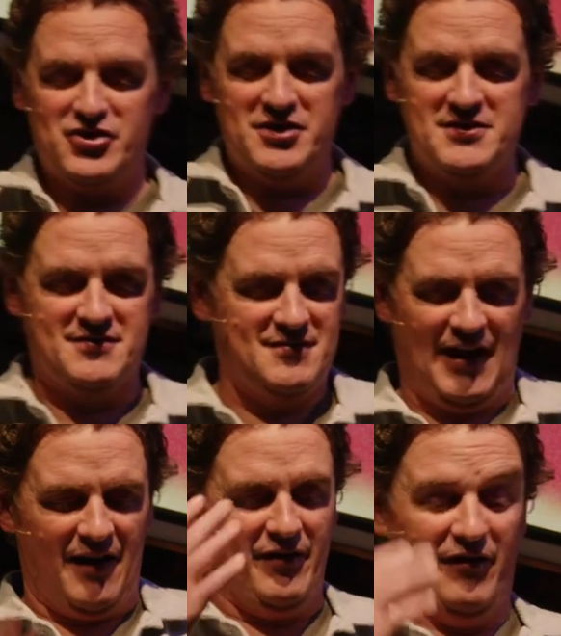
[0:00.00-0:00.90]
She's
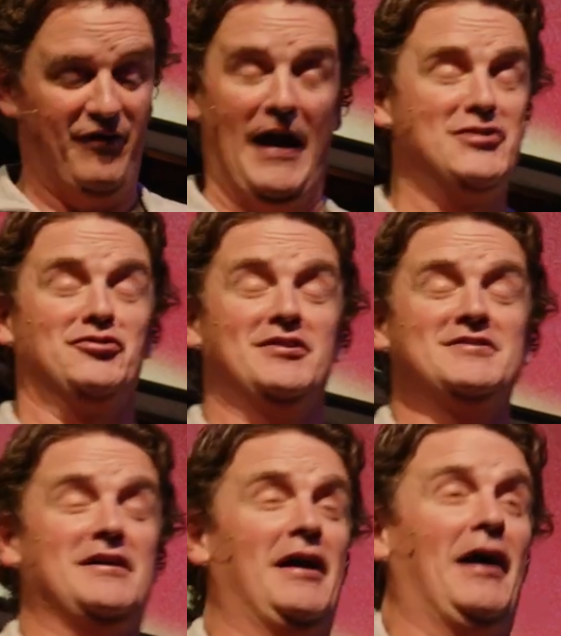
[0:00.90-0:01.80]
kind of an
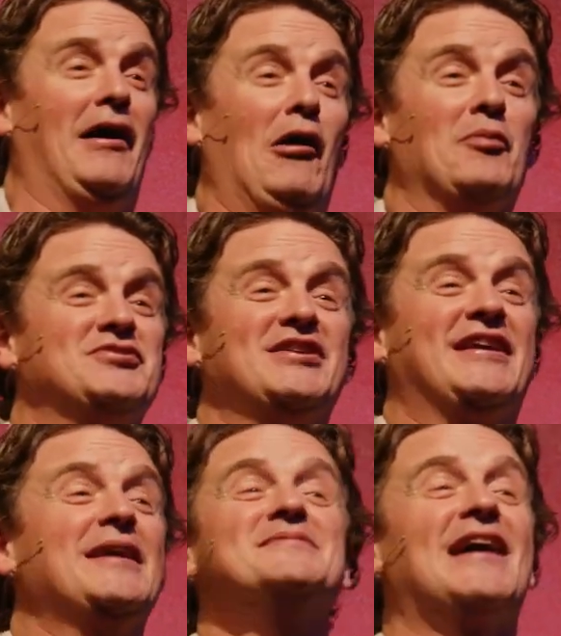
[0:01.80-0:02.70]
evangelist. I hope she
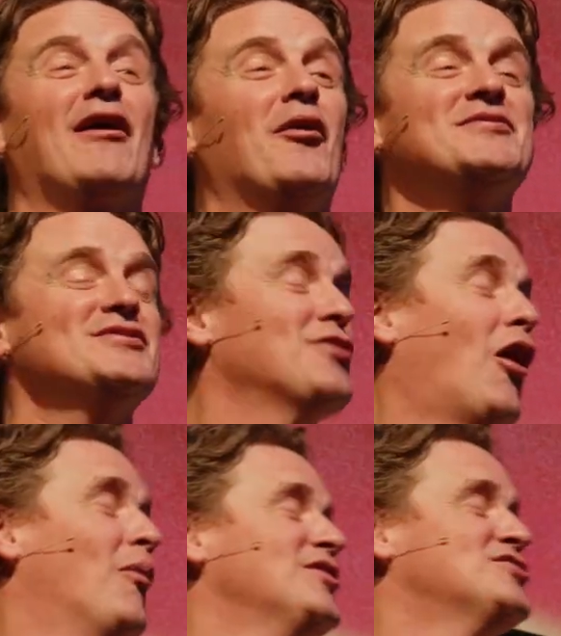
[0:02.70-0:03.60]
keeps that. I hope she's
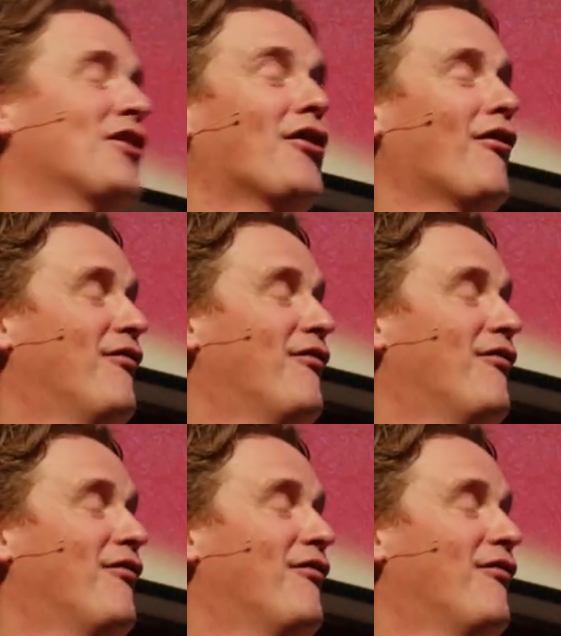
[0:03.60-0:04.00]
always sharing her